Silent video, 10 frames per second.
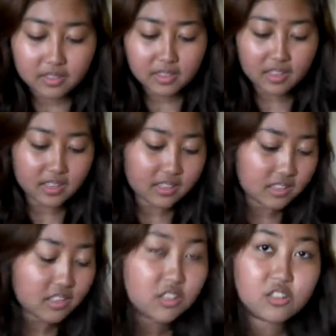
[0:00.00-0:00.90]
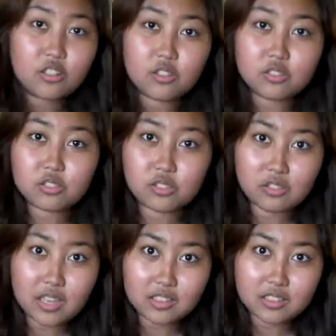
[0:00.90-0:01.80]
And those two
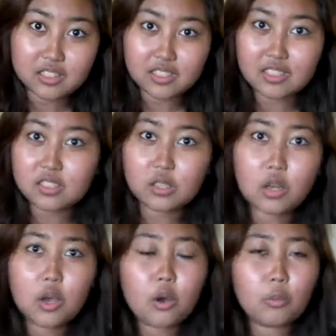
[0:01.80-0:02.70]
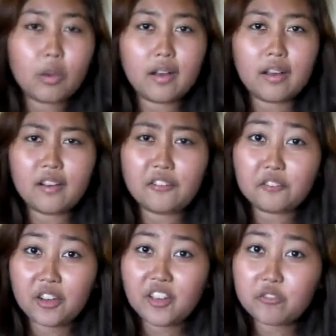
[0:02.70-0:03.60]
necklaces were
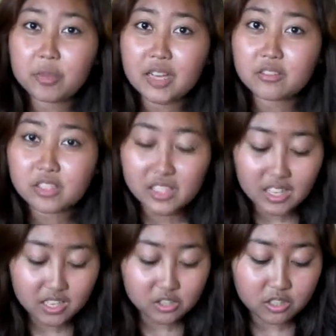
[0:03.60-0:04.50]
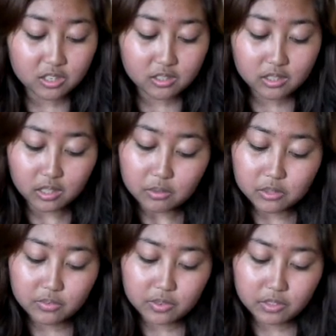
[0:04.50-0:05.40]
£5 each. And I think that was
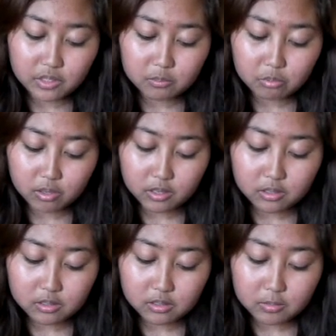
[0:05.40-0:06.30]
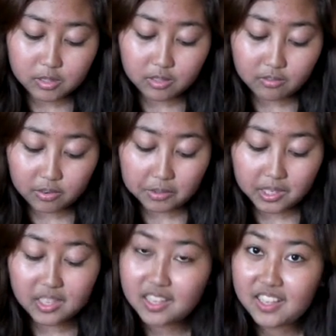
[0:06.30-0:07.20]
a very good price. I mean, they're
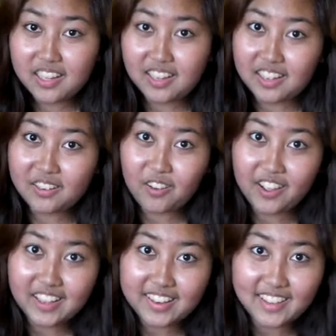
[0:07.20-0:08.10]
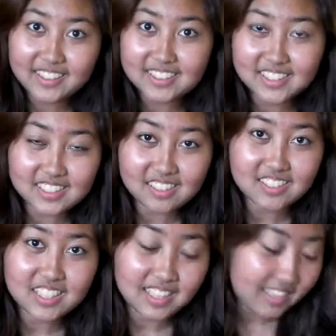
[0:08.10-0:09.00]
very like quirky necklaces. I
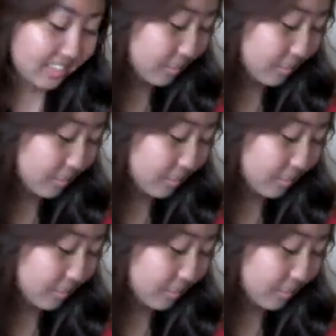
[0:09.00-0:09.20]
really like